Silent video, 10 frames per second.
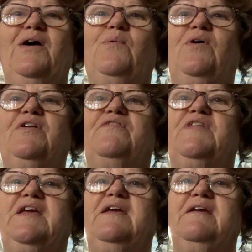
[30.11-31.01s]
One of
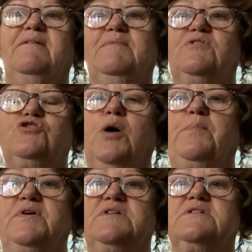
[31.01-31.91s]
the
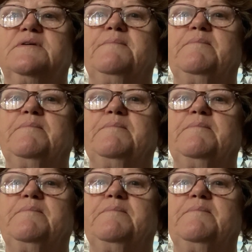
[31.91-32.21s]
shoppers.